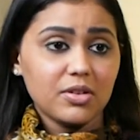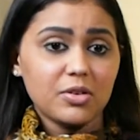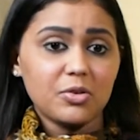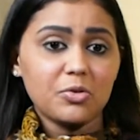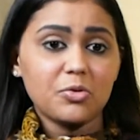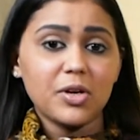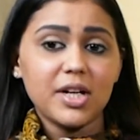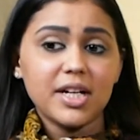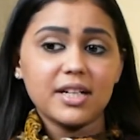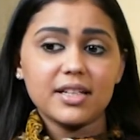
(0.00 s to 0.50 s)

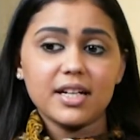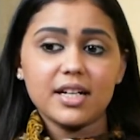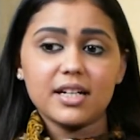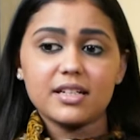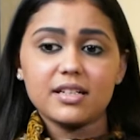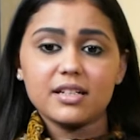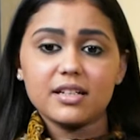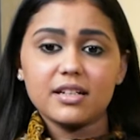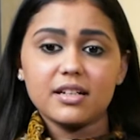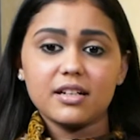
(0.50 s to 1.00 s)
Knowing
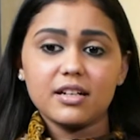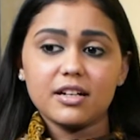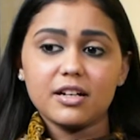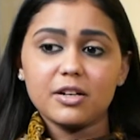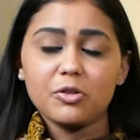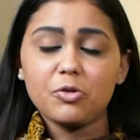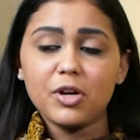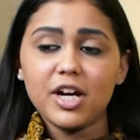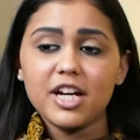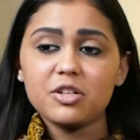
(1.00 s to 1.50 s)
that,
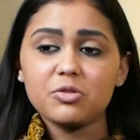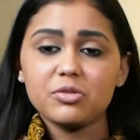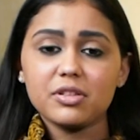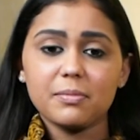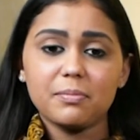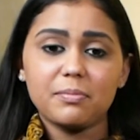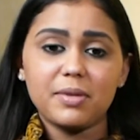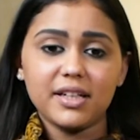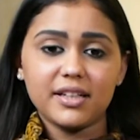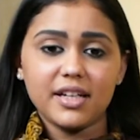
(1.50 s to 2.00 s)
going to the
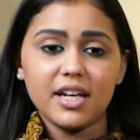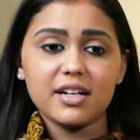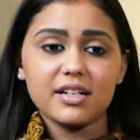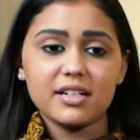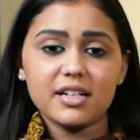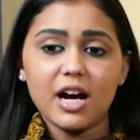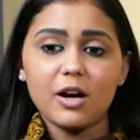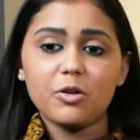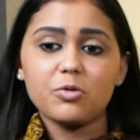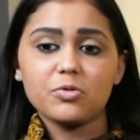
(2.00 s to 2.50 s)
breaking
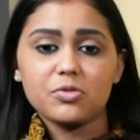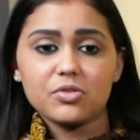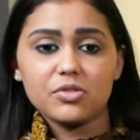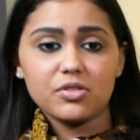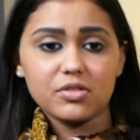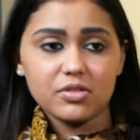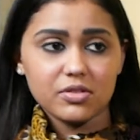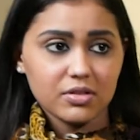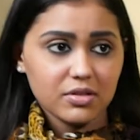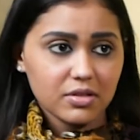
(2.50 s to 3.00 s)
down